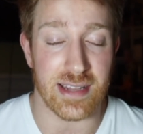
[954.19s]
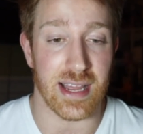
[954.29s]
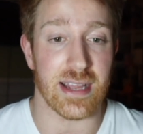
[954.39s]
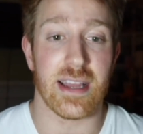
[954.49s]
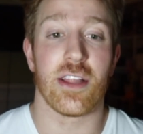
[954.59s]

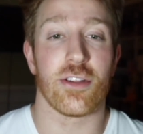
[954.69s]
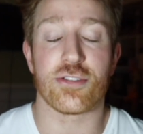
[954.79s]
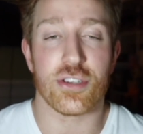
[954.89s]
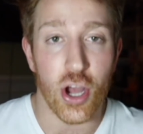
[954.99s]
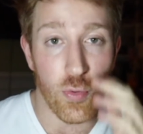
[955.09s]
Like, there's
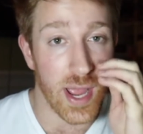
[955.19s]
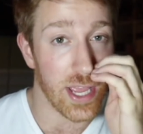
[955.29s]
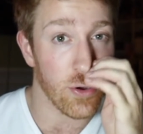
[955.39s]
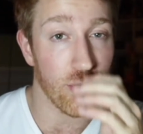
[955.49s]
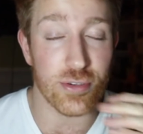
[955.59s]
no way
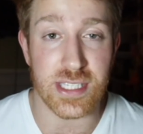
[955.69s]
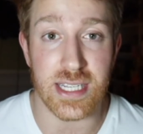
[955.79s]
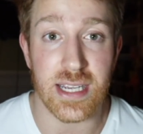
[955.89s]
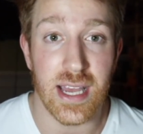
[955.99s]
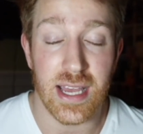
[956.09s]

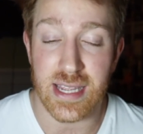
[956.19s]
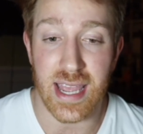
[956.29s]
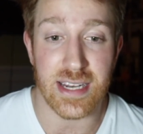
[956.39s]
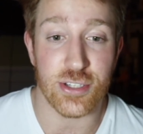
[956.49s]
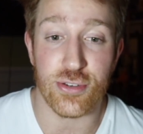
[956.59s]
Uzi
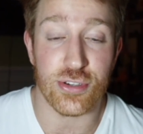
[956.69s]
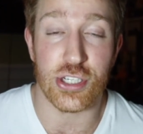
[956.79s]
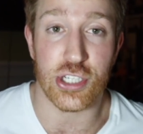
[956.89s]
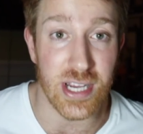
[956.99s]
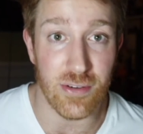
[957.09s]
can do
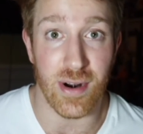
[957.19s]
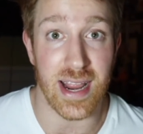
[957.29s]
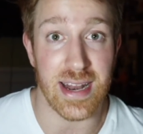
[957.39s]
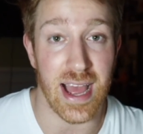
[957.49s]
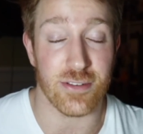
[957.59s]
shit right
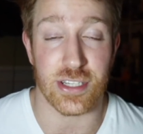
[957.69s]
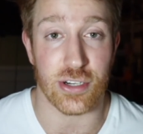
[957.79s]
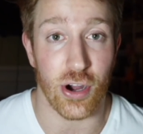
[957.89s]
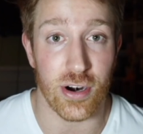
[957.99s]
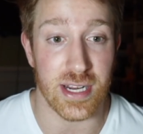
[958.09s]
now to
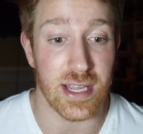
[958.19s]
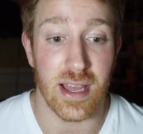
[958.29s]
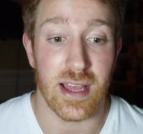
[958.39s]
Carti.